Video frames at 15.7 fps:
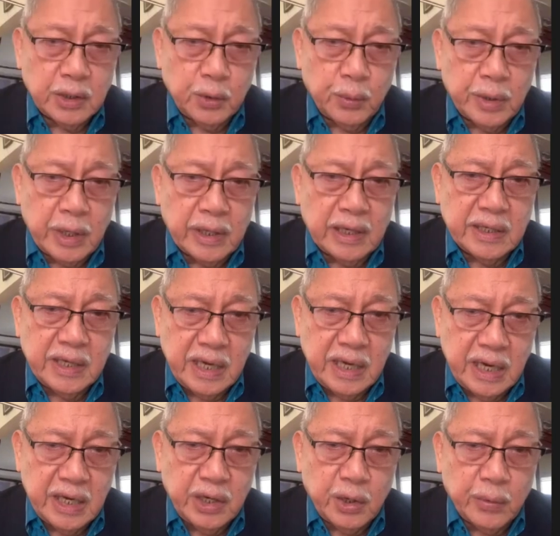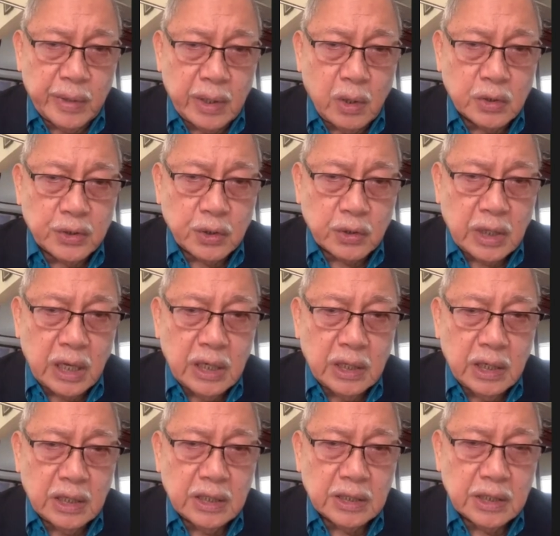you were the dean, you were also
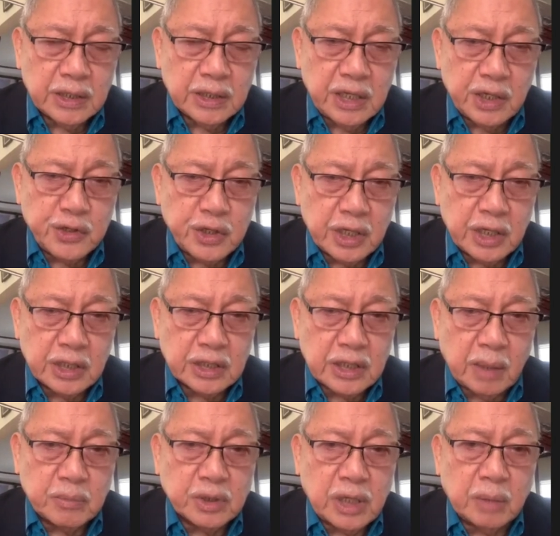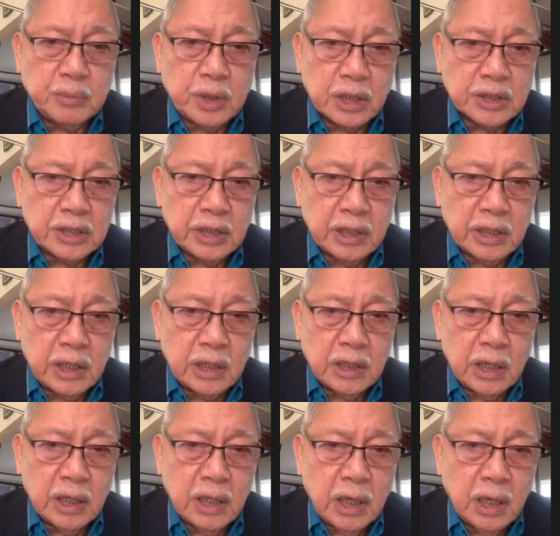teaching some subjects in the
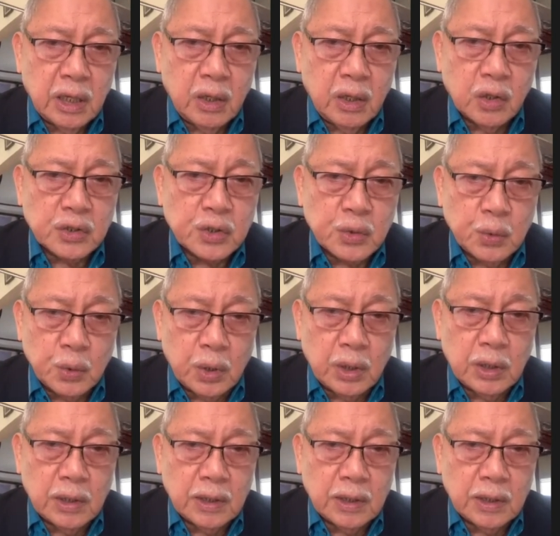law school.